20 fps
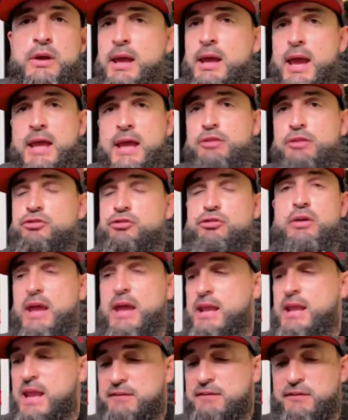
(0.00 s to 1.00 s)
and start
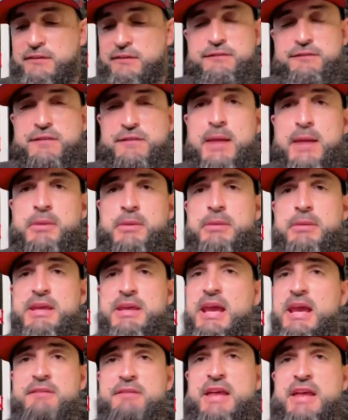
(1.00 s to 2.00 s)
and have a family
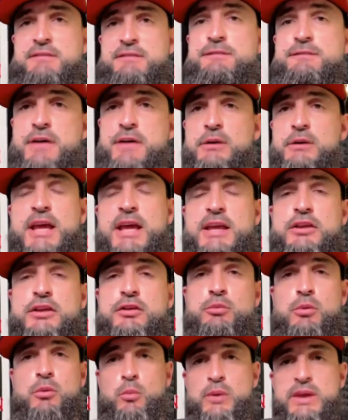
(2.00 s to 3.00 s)
if they felt like you
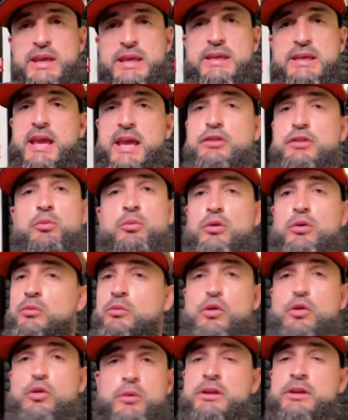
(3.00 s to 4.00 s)
were weak and you
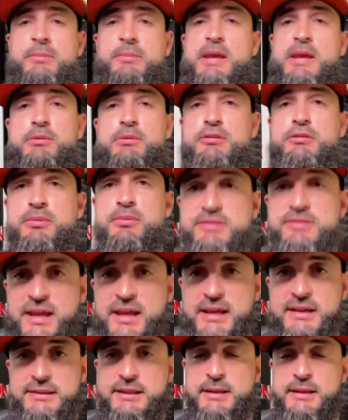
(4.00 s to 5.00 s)
weren't going to be able to
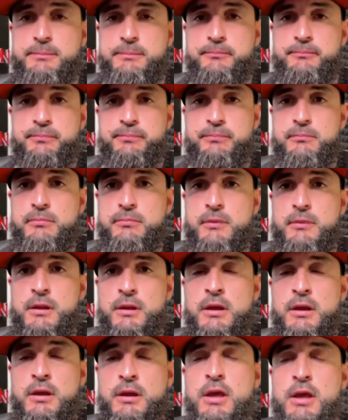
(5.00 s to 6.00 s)
protect them.
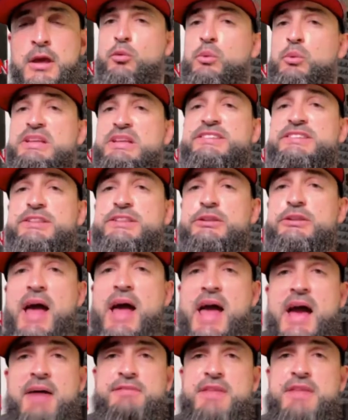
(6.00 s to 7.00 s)
So we still
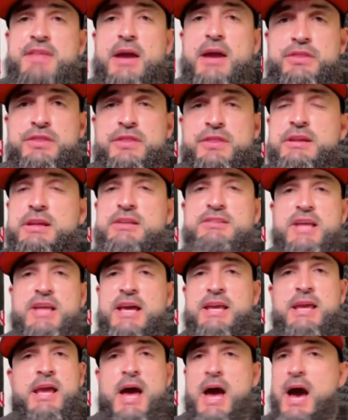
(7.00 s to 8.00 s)
have that within us.
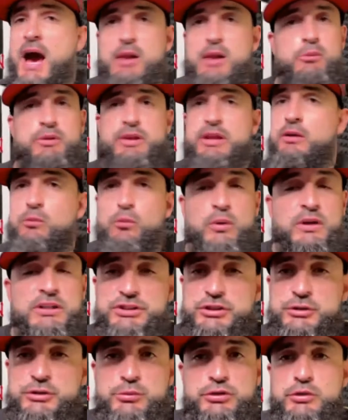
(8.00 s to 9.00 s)
Like, I don't care
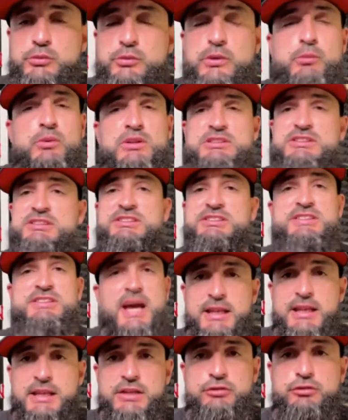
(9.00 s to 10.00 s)
what you do and what
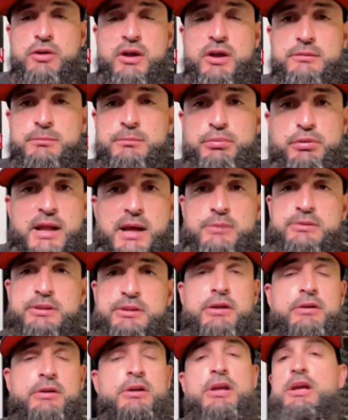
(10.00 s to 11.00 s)
society tries to put out
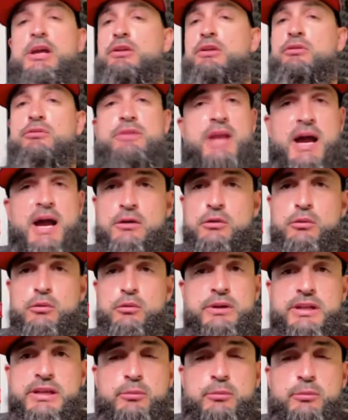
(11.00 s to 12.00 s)
there, you're not going
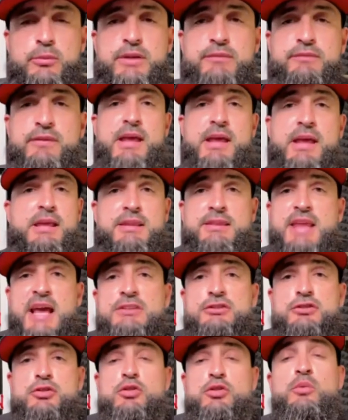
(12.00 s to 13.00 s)
to get rid of it.
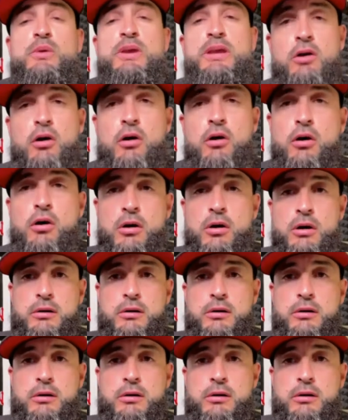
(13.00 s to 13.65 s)
That's who we are,